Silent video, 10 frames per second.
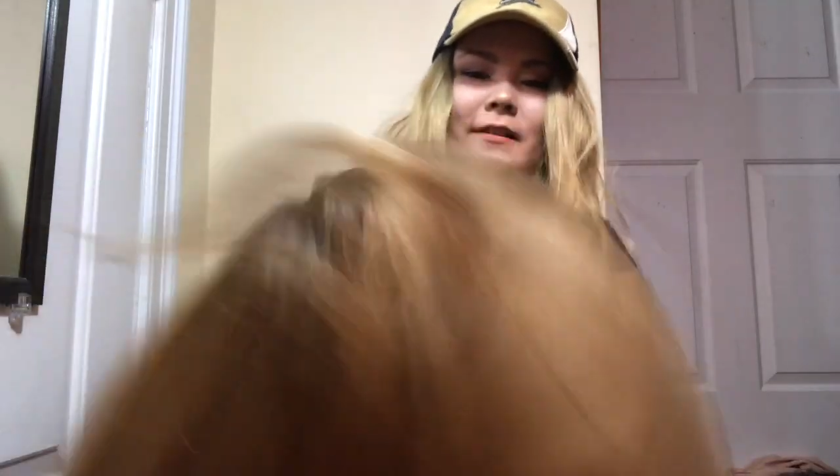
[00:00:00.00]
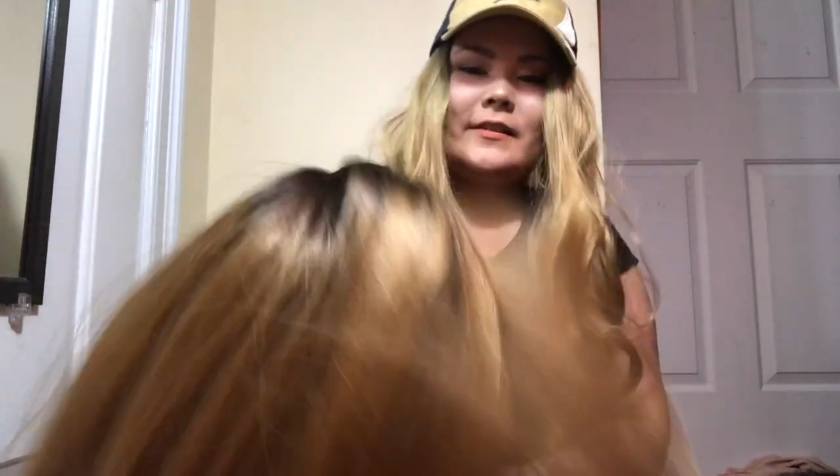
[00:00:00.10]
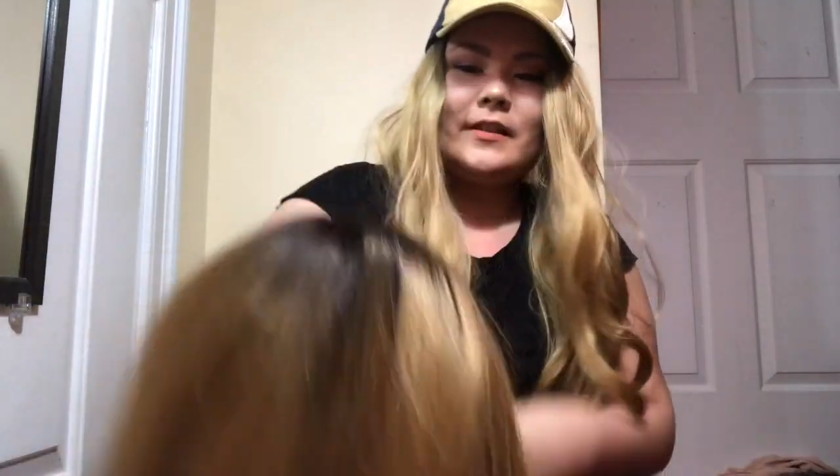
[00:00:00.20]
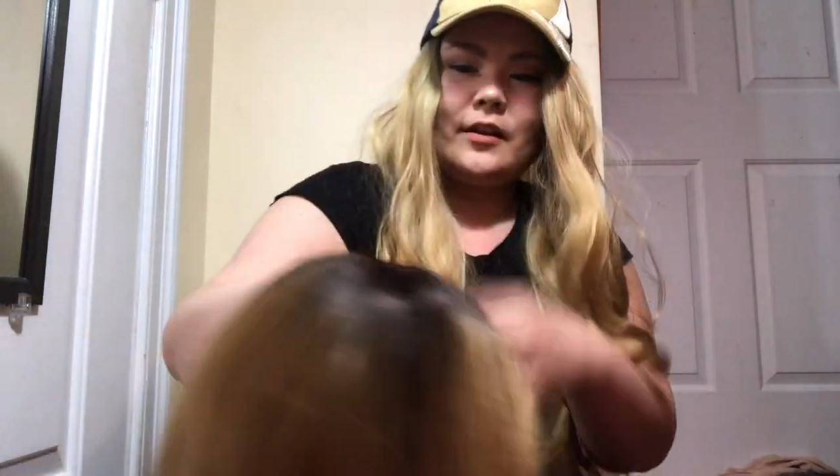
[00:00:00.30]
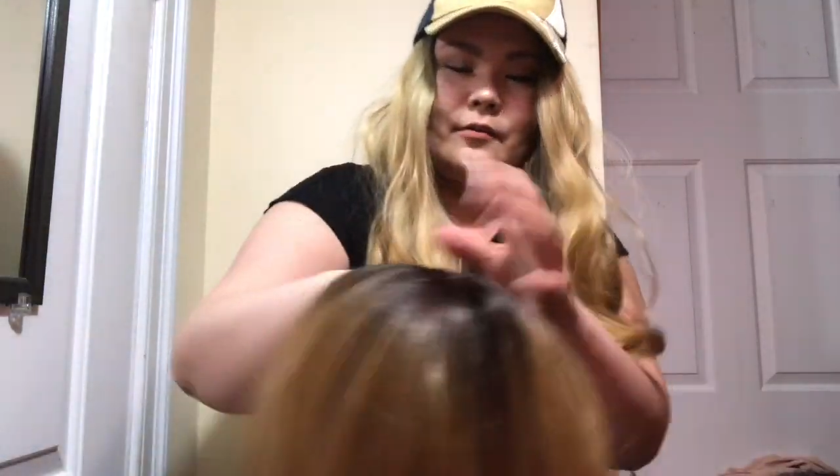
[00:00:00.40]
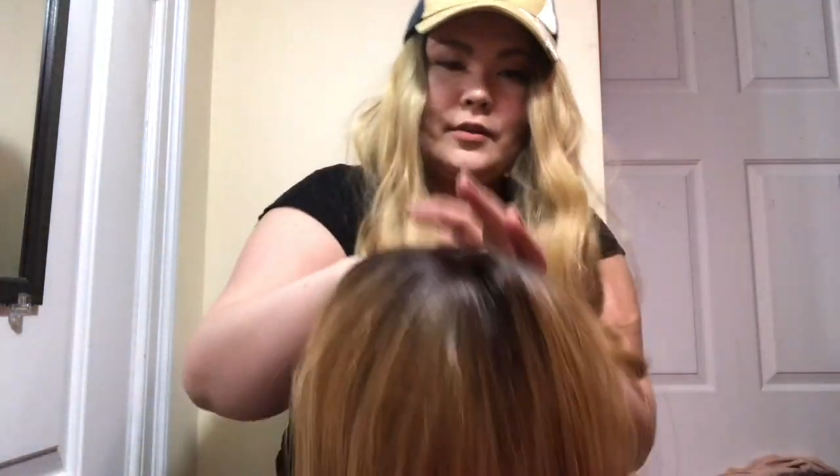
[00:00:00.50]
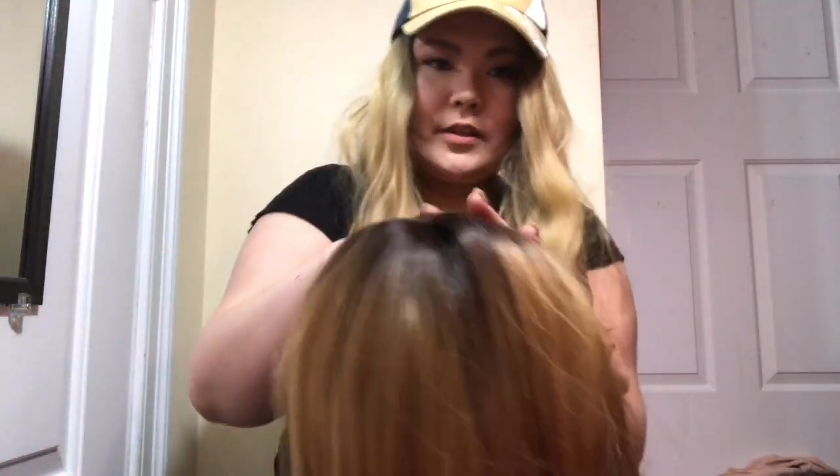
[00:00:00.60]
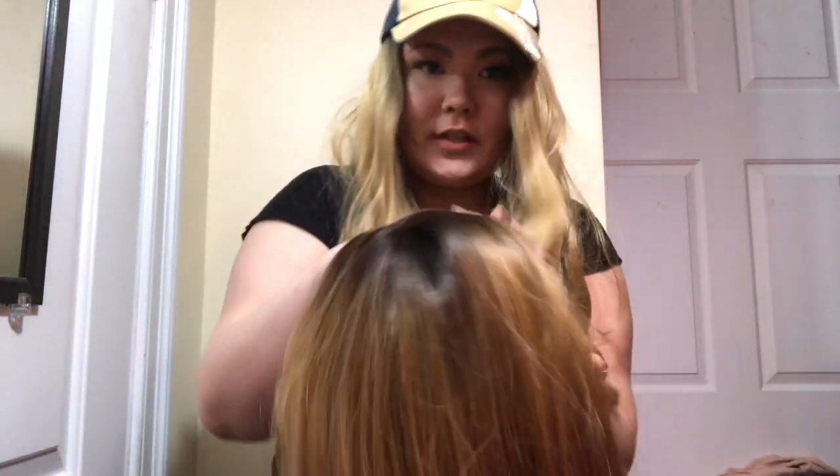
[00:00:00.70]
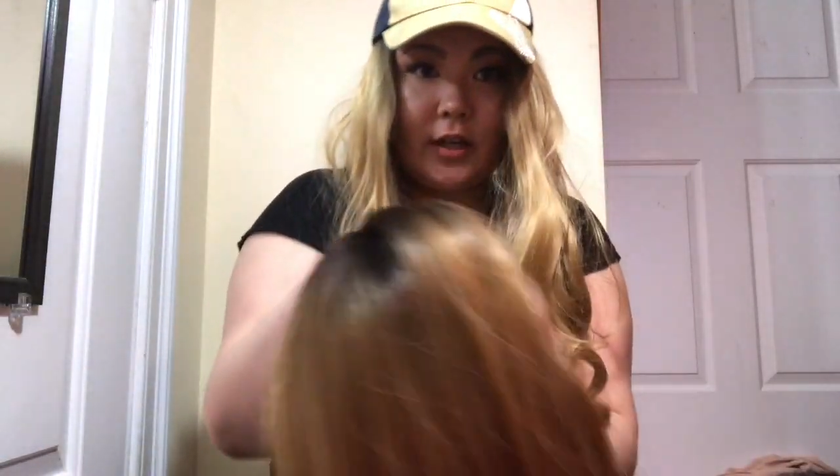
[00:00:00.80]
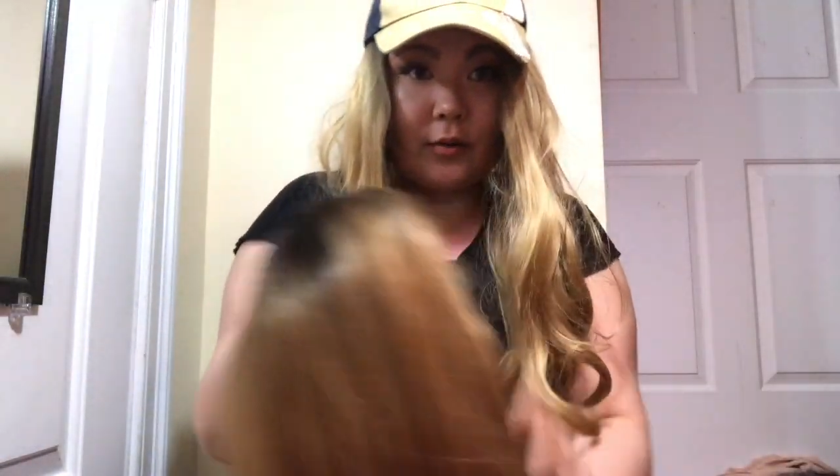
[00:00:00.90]
So we're
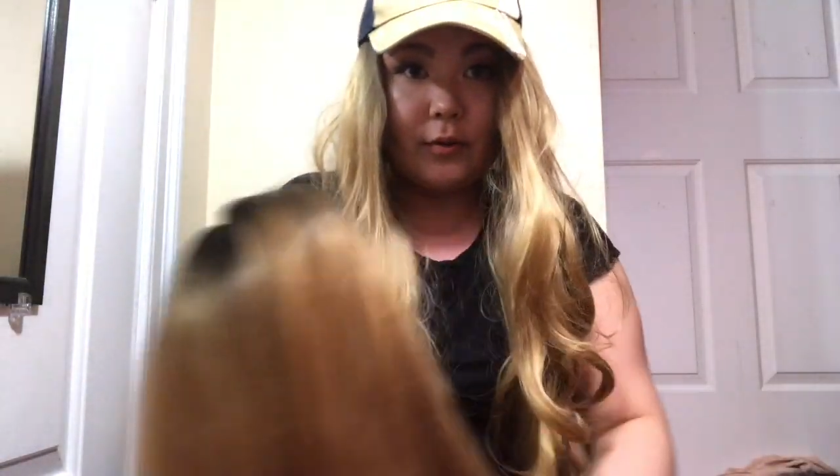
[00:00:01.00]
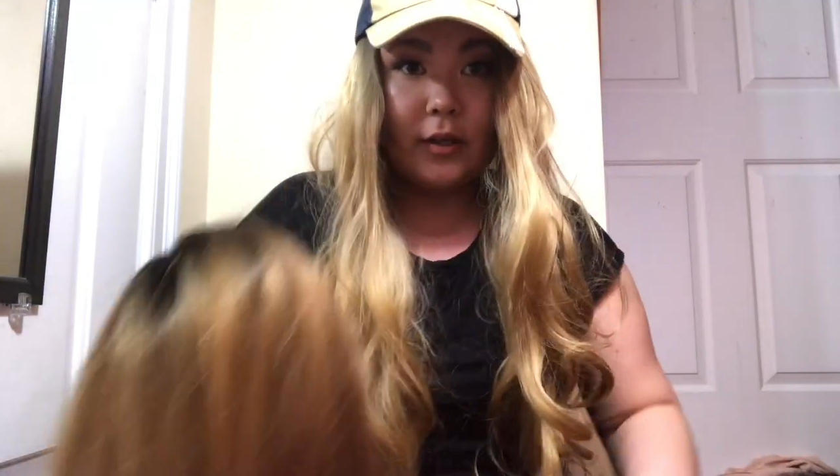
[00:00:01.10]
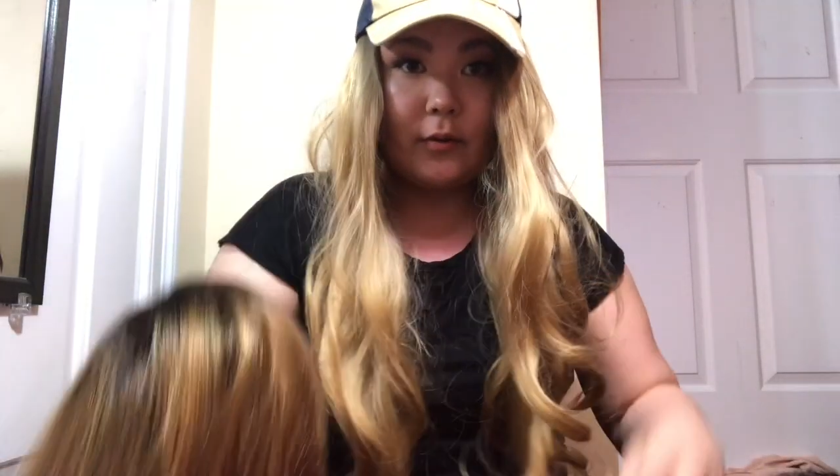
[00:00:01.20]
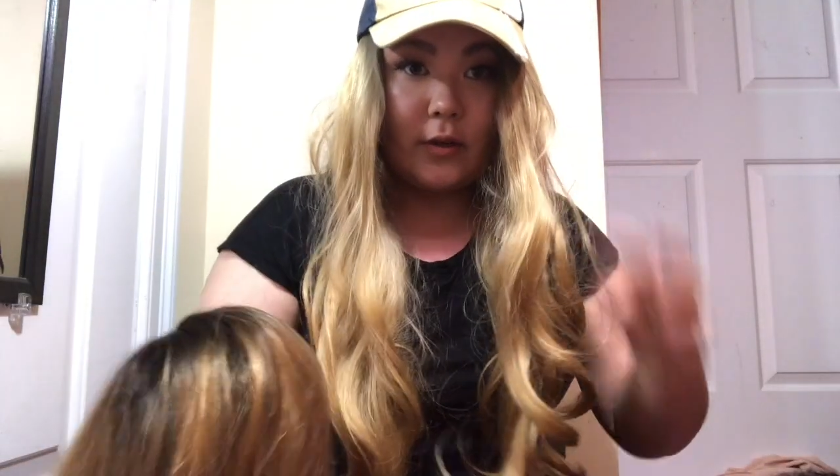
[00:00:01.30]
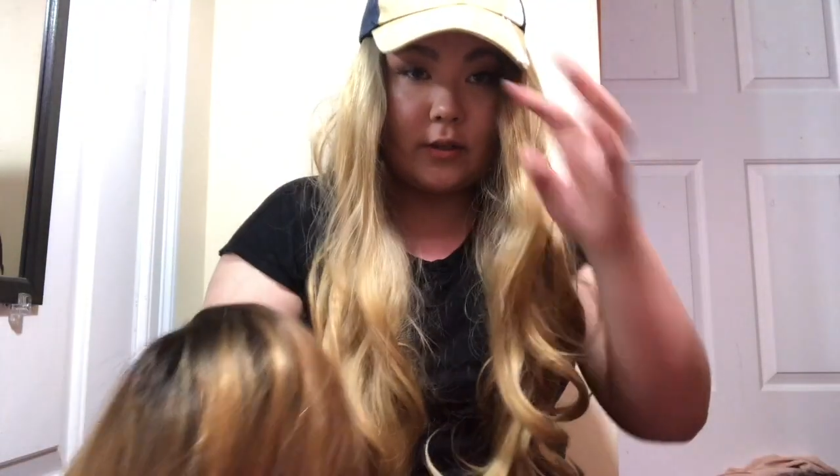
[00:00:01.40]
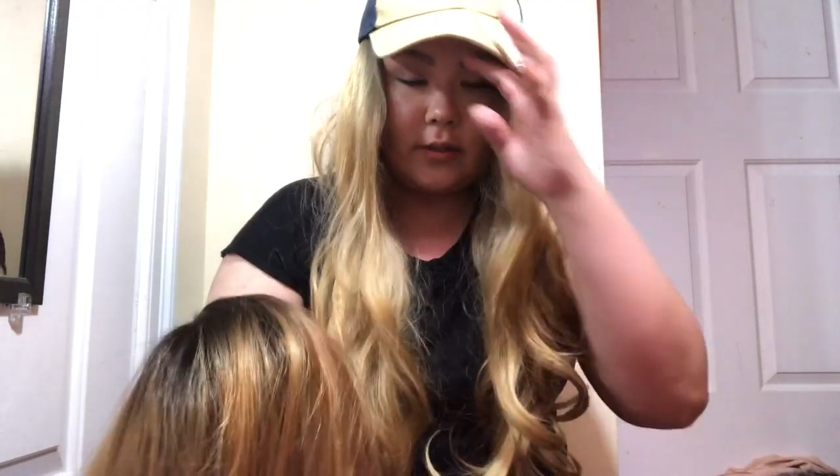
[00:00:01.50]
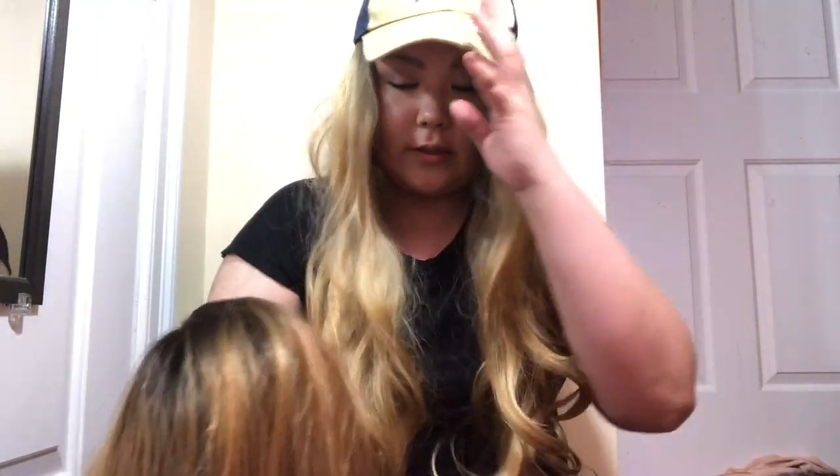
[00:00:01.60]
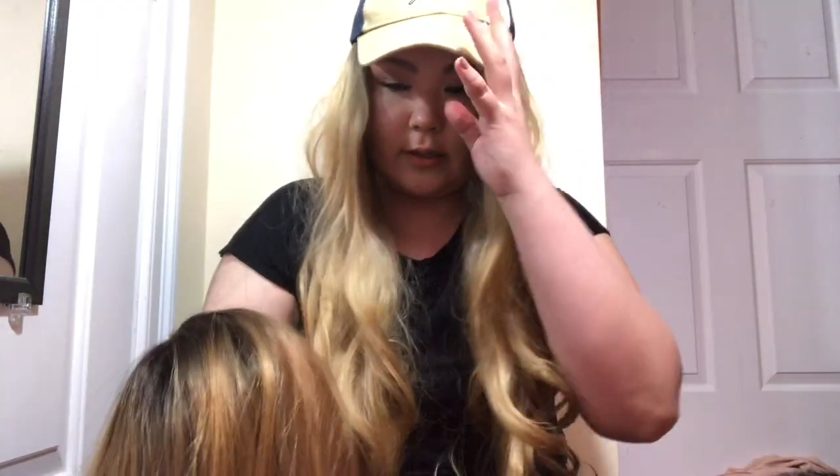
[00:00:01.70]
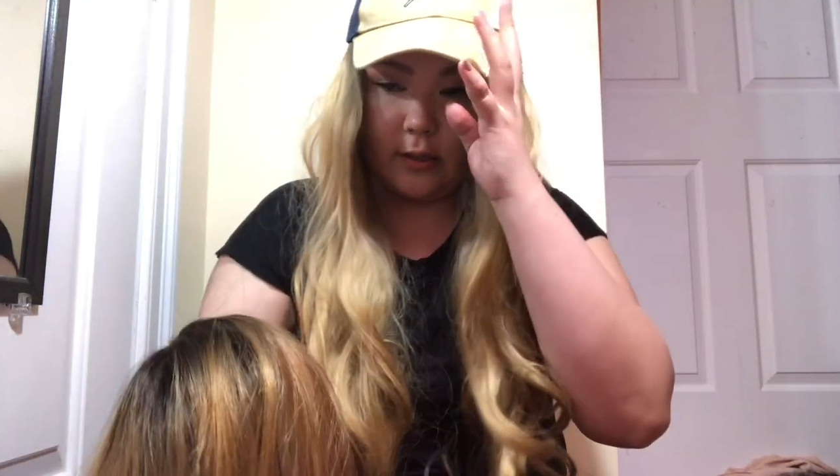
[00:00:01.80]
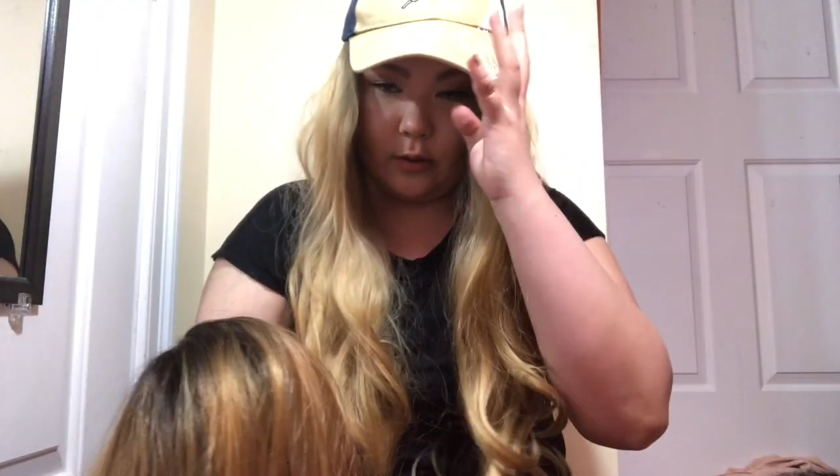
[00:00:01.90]
just gonna really quick just
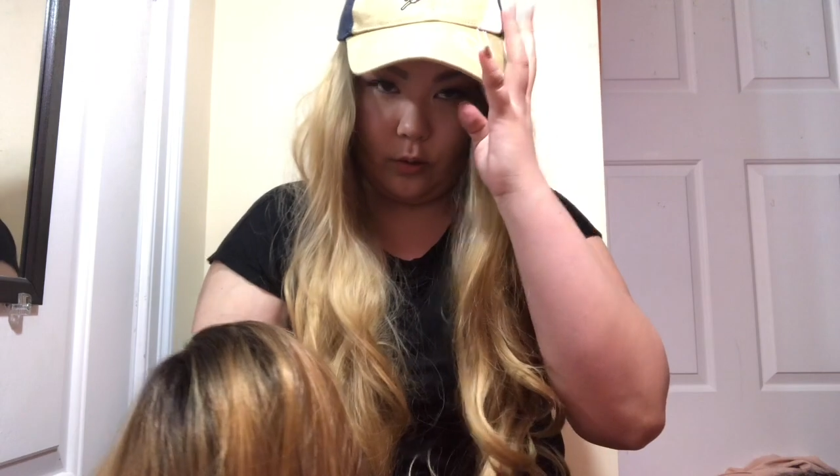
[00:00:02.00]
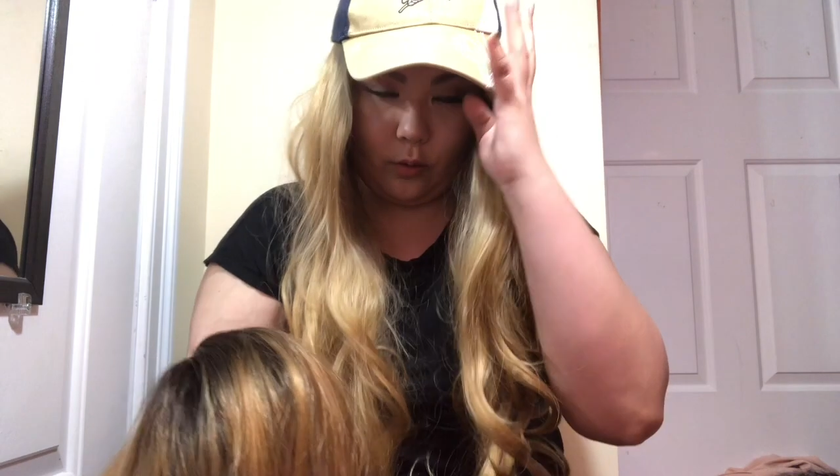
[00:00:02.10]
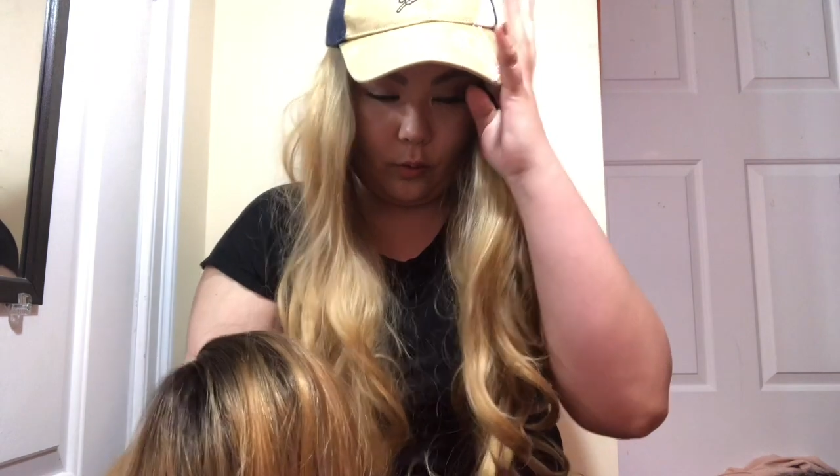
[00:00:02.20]
like